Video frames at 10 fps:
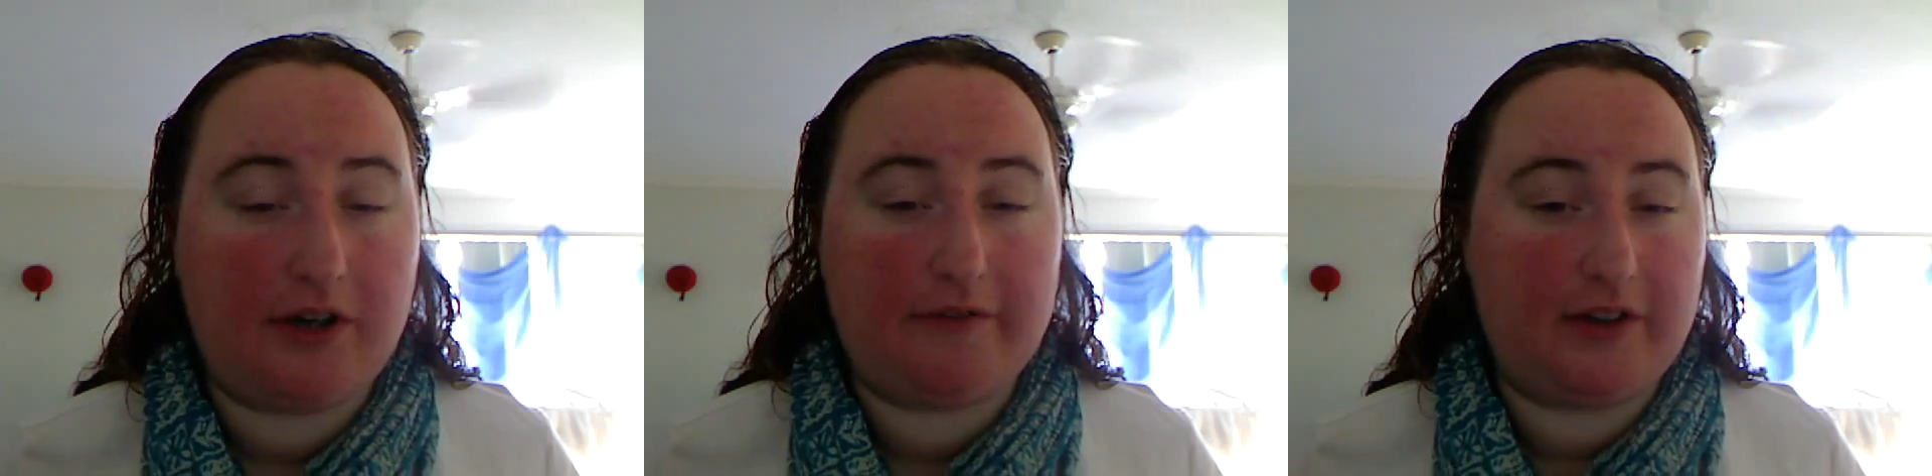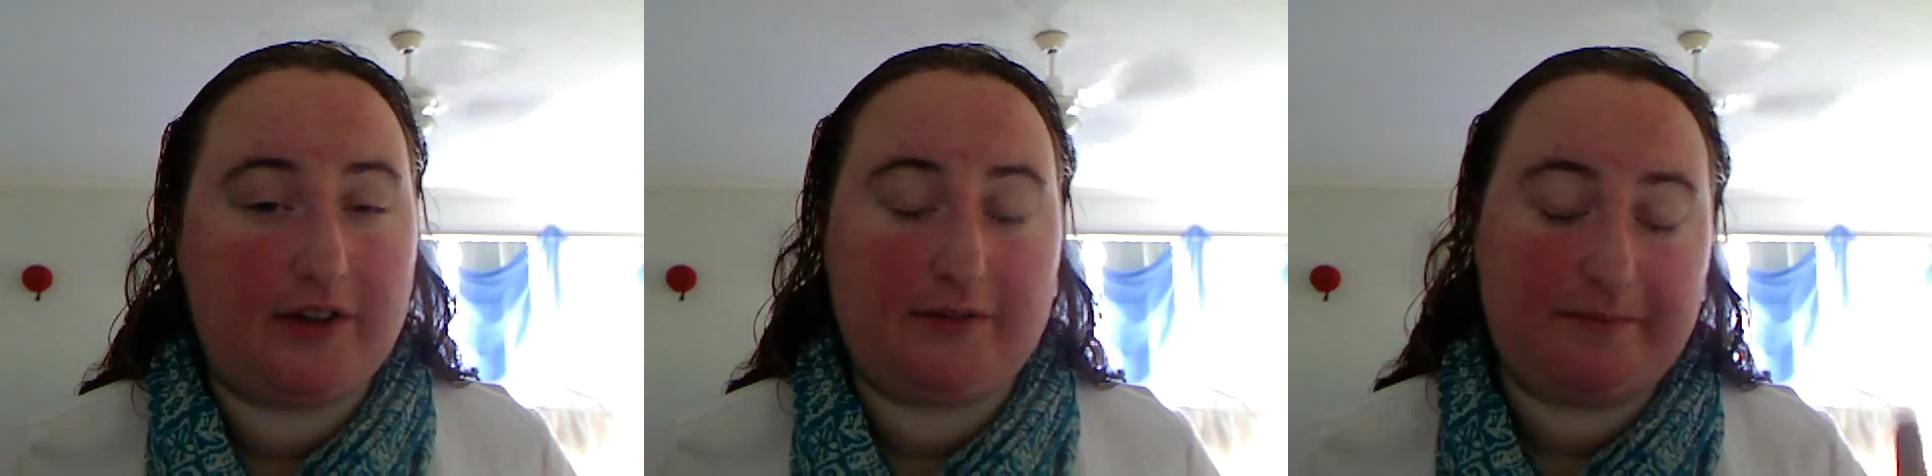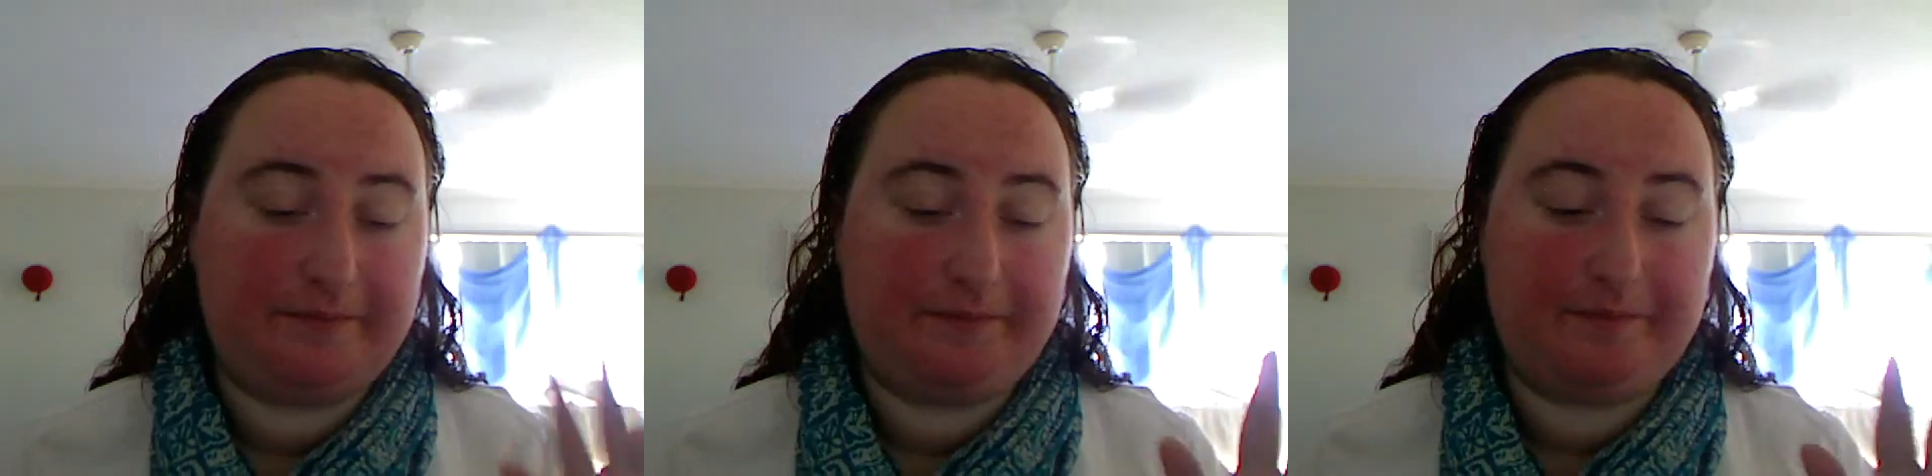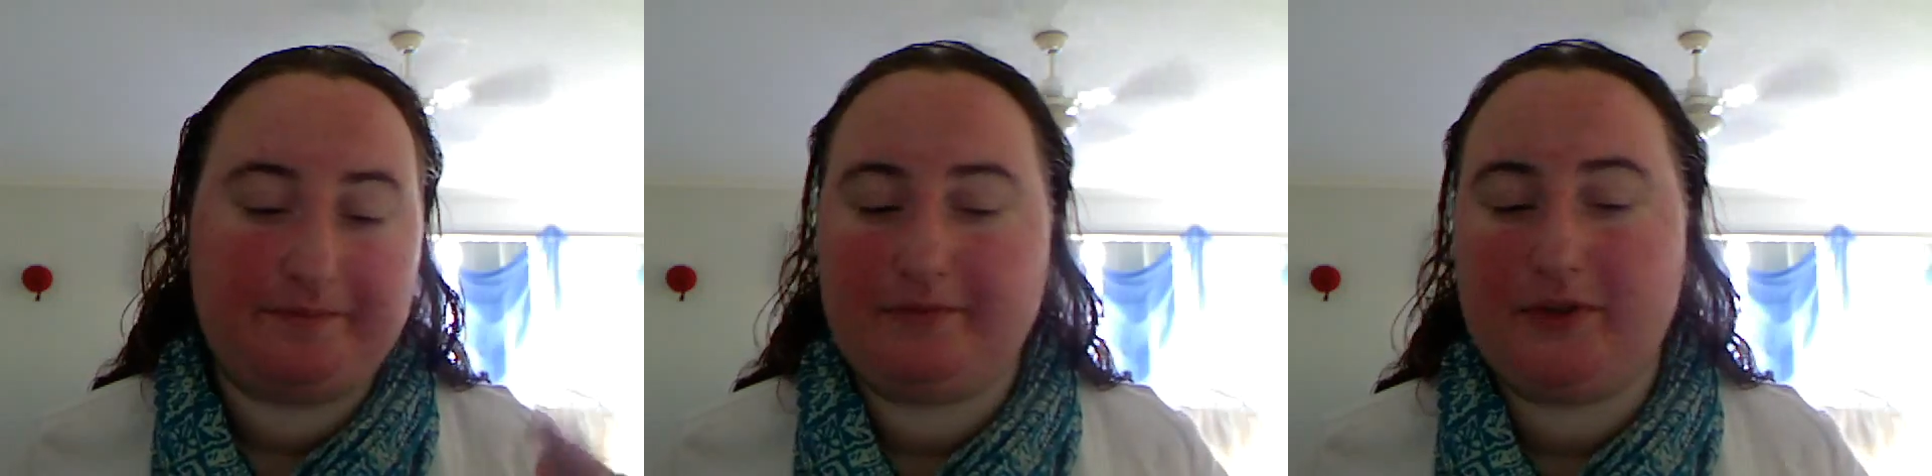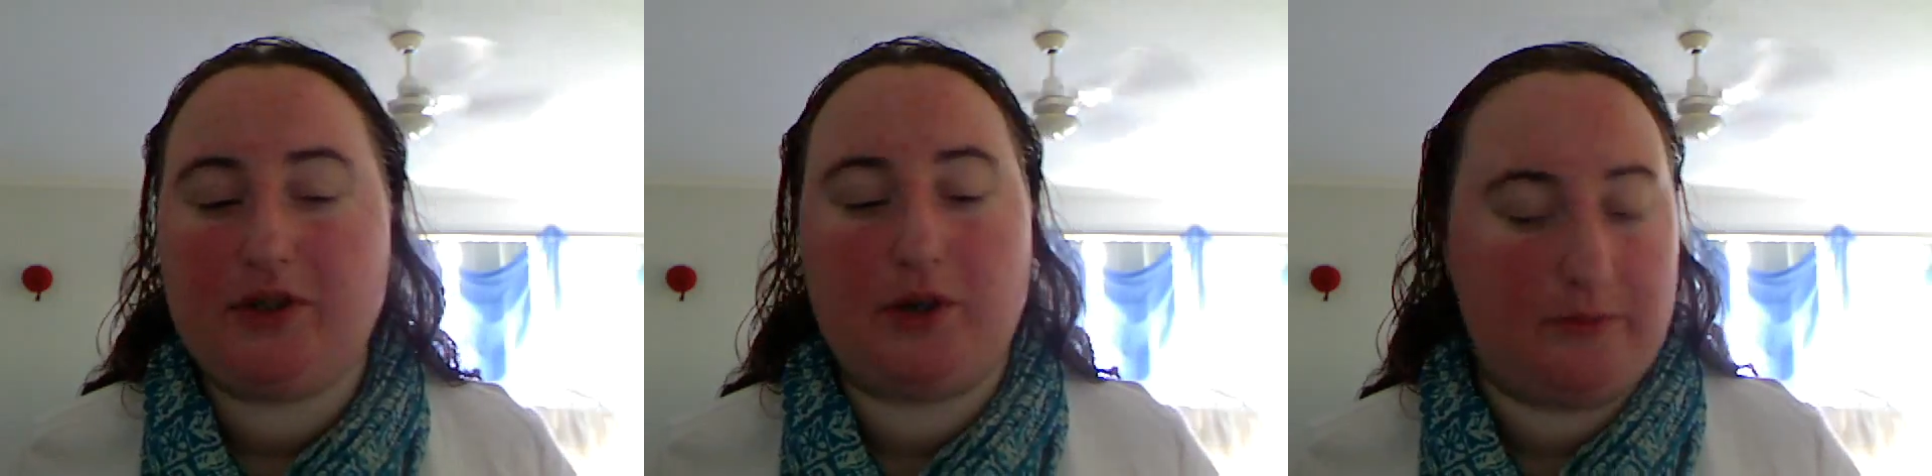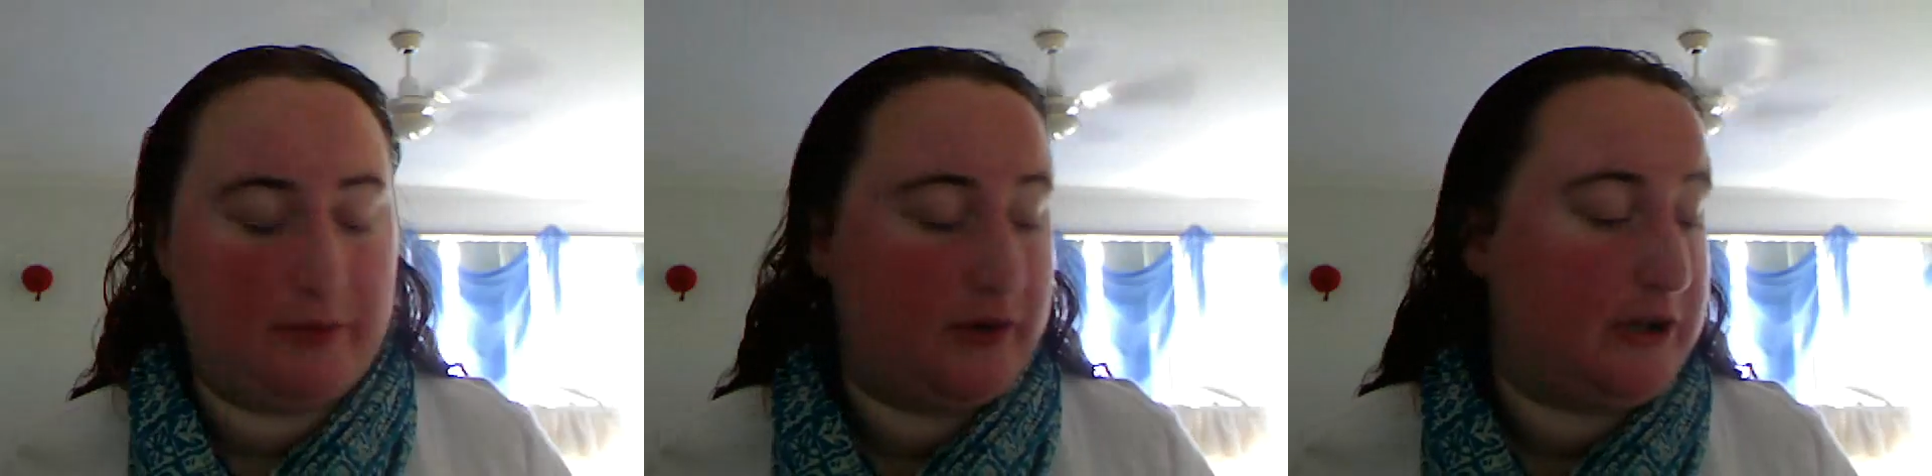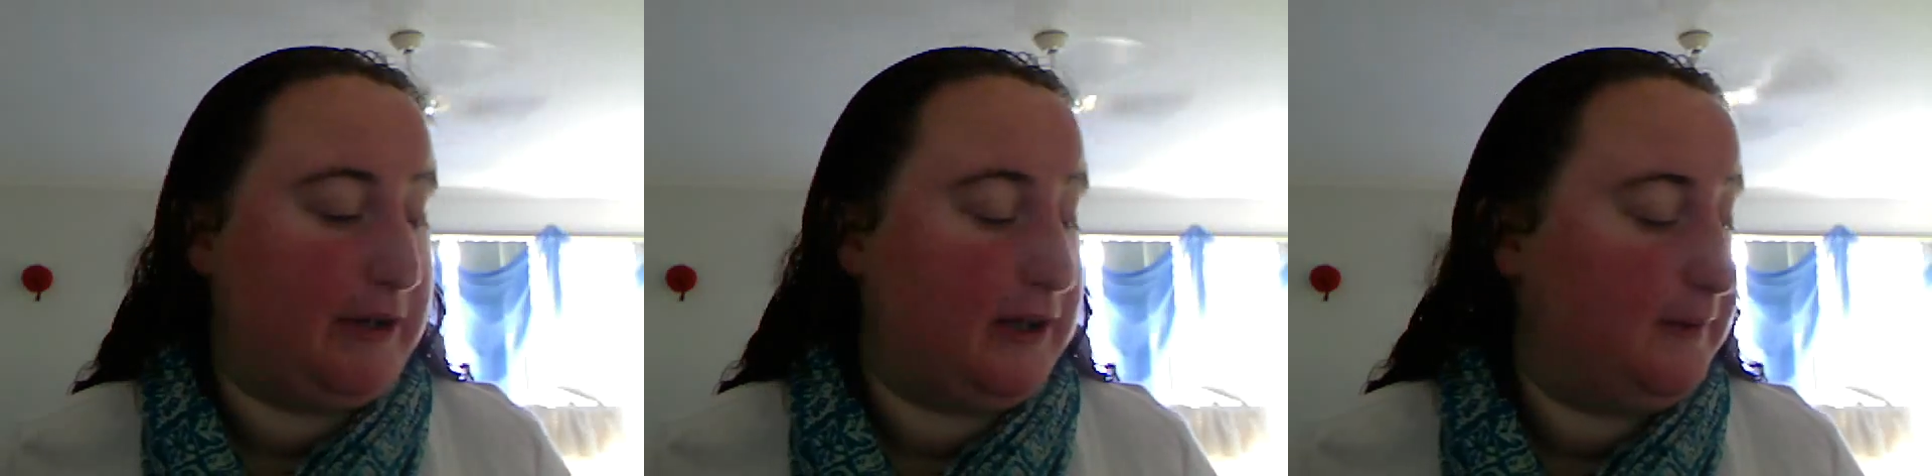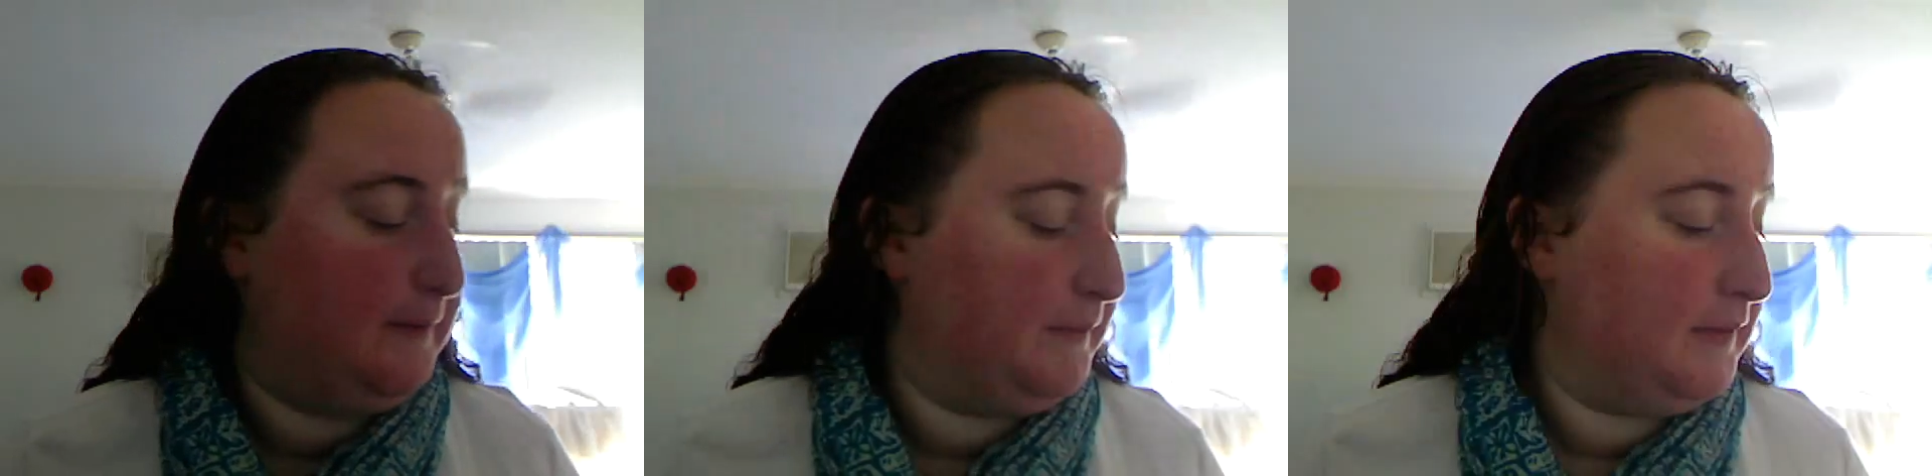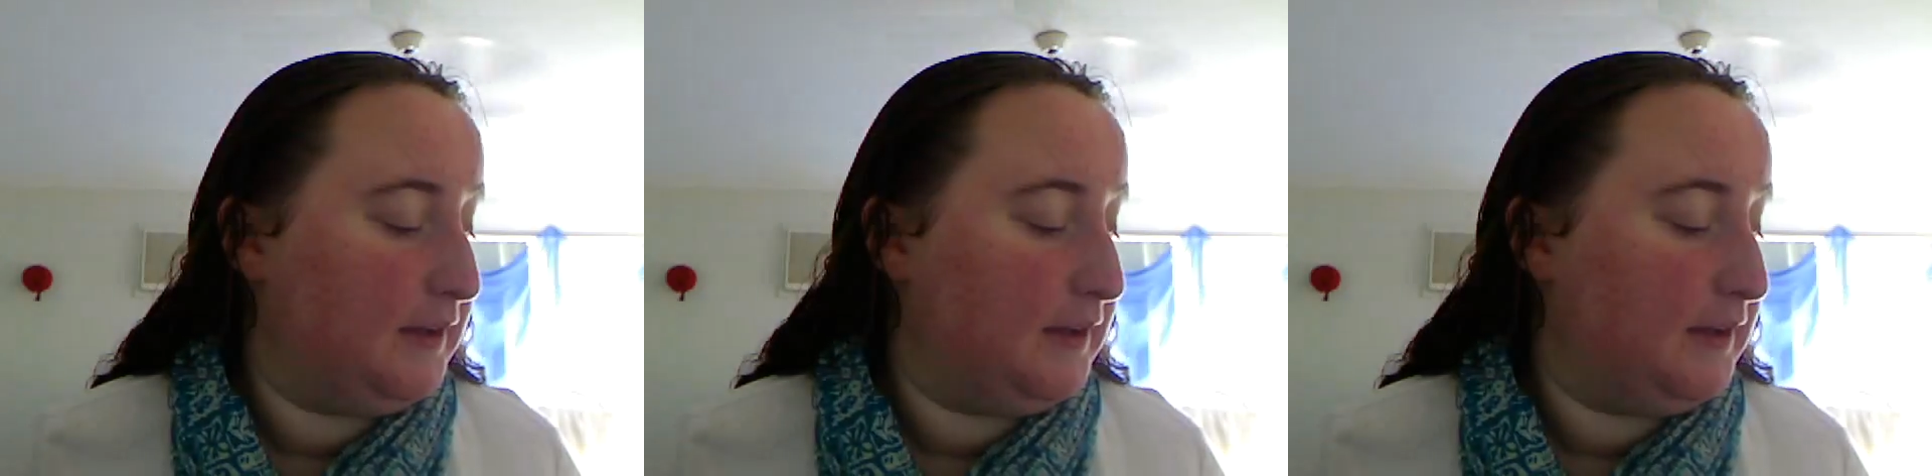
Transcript: crafter, you know what I'm talking about.